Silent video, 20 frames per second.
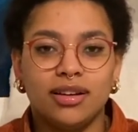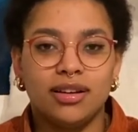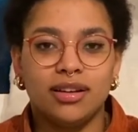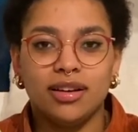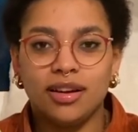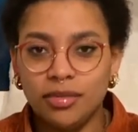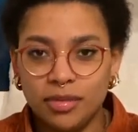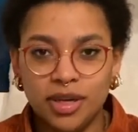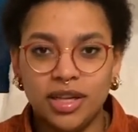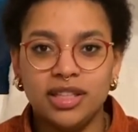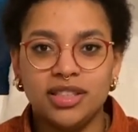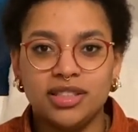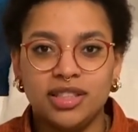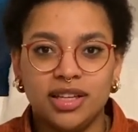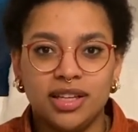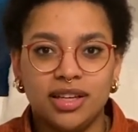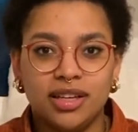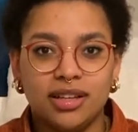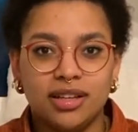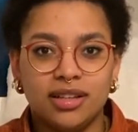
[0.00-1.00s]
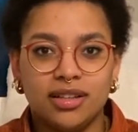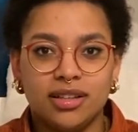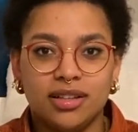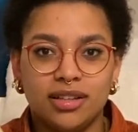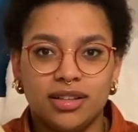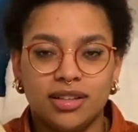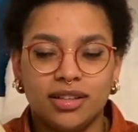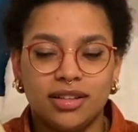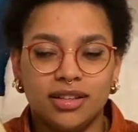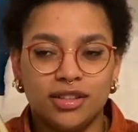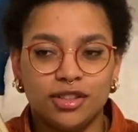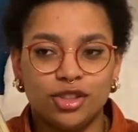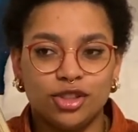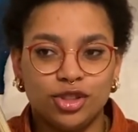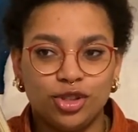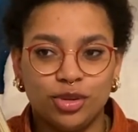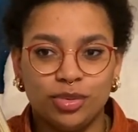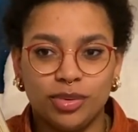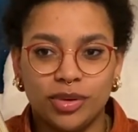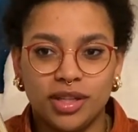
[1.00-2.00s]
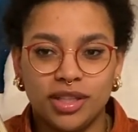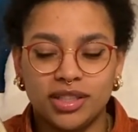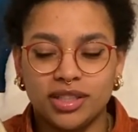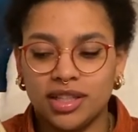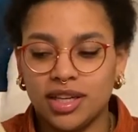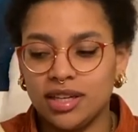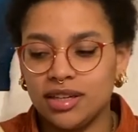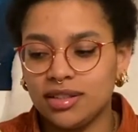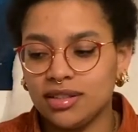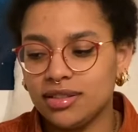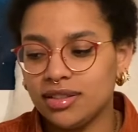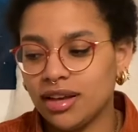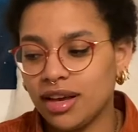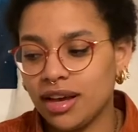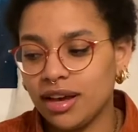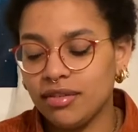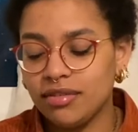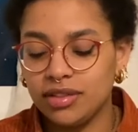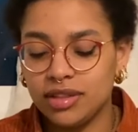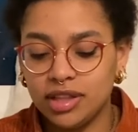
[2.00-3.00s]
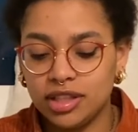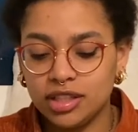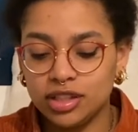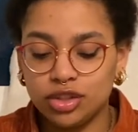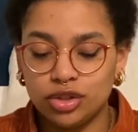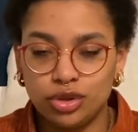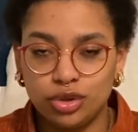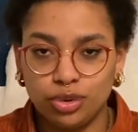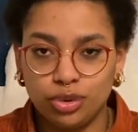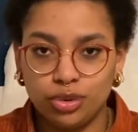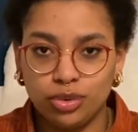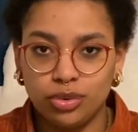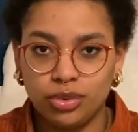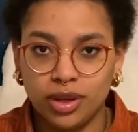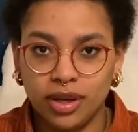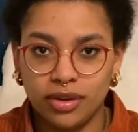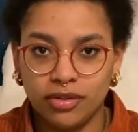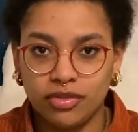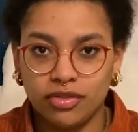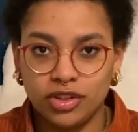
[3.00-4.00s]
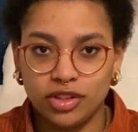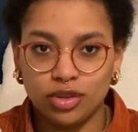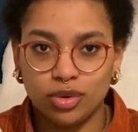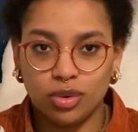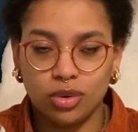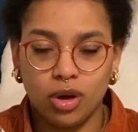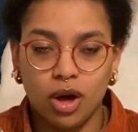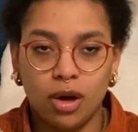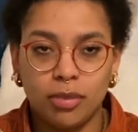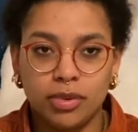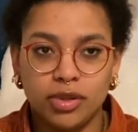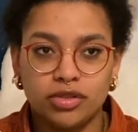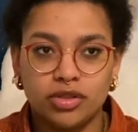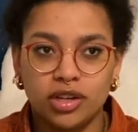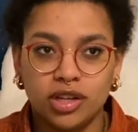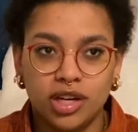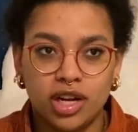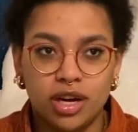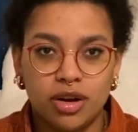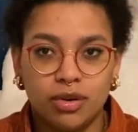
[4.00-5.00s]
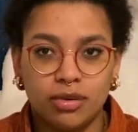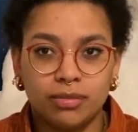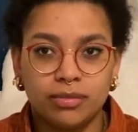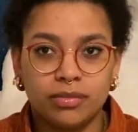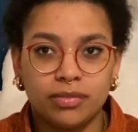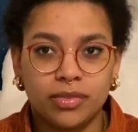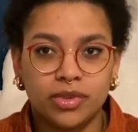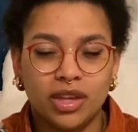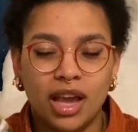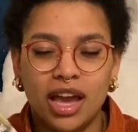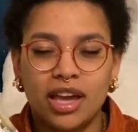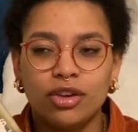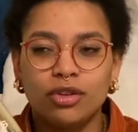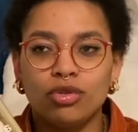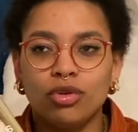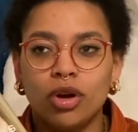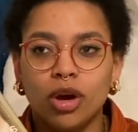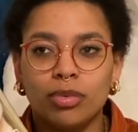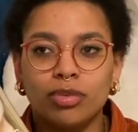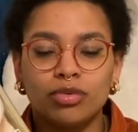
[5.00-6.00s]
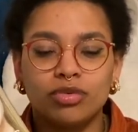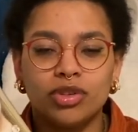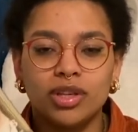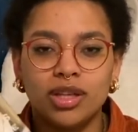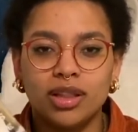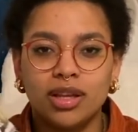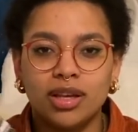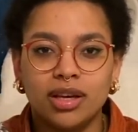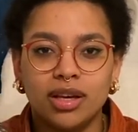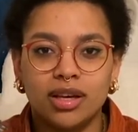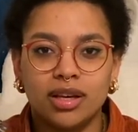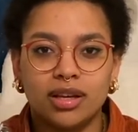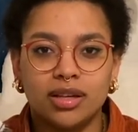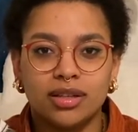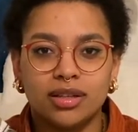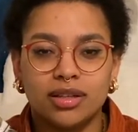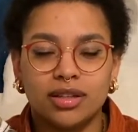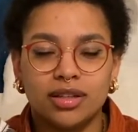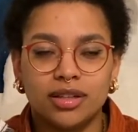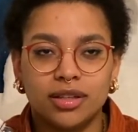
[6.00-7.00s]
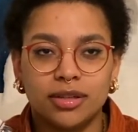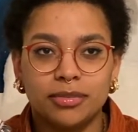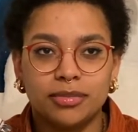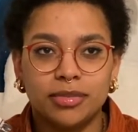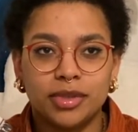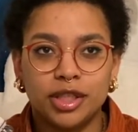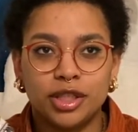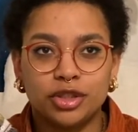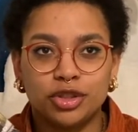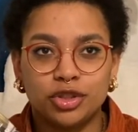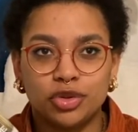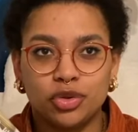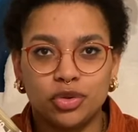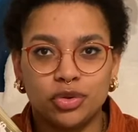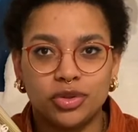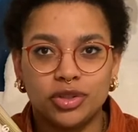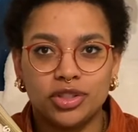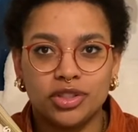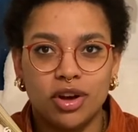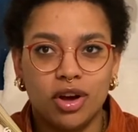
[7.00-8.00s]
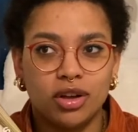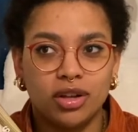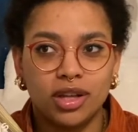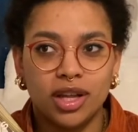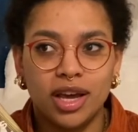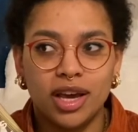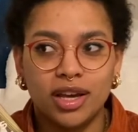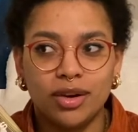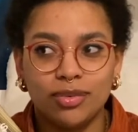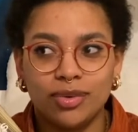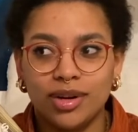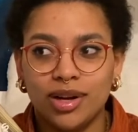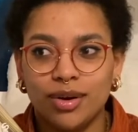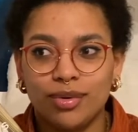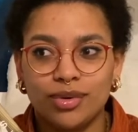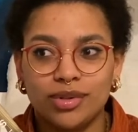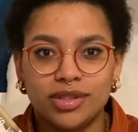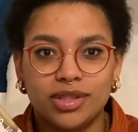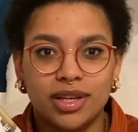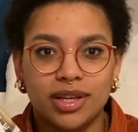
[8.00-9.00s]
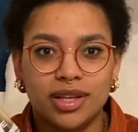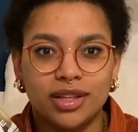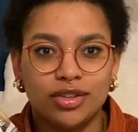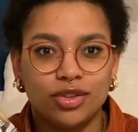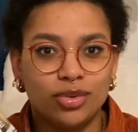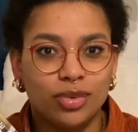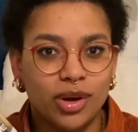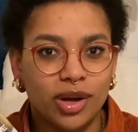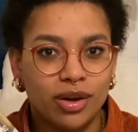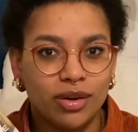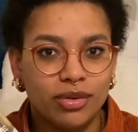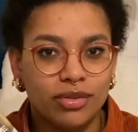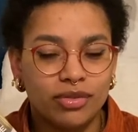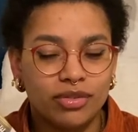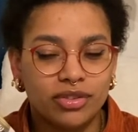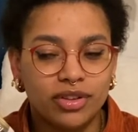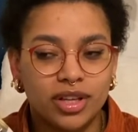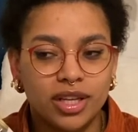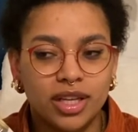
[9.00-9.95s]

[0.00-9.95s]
Amazing. Super excited to have these two like physical copies right now. I grew up reading his stories online when I was like 12.